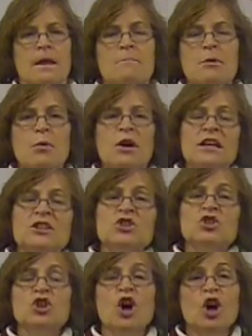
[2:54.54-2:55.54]
But we're going to
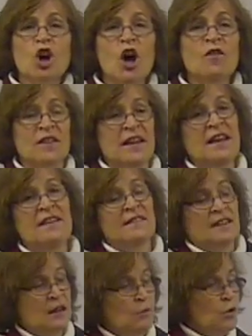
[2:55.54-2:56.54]
start off
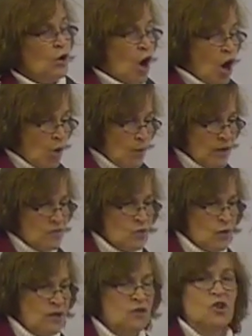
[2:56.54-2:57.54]
easy, and we're always
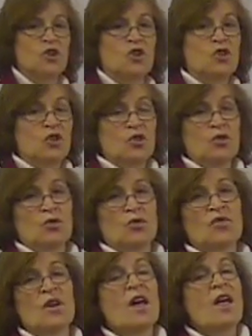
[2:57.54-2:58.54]
going to
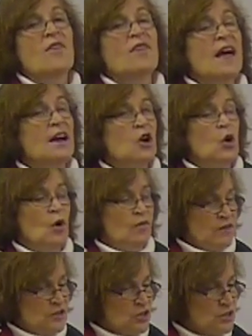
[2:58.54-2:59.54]
use that
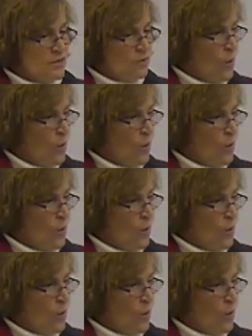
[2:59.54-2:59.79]
coefficient of